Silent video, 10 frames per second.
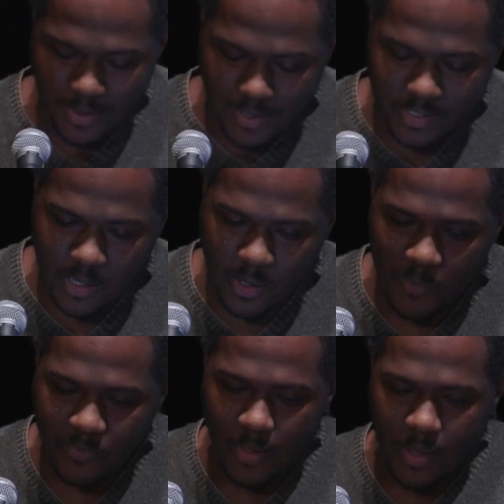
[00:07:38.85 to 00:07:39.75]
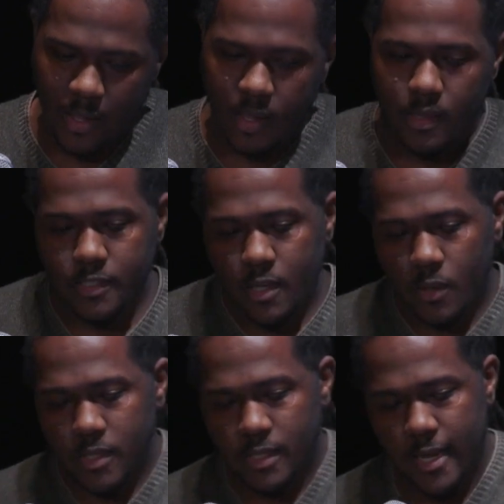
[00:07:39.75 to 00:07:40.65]
So let's go
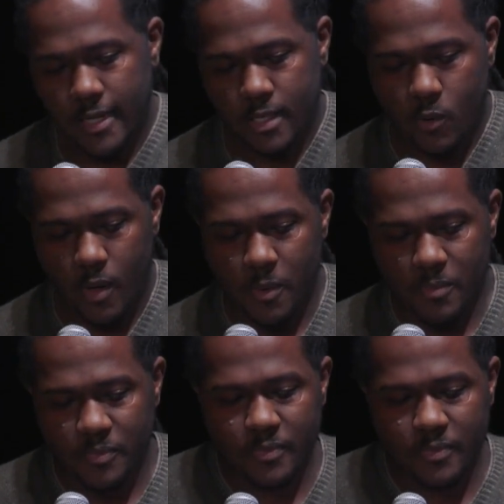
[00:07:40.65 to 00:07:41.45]
to the next quote.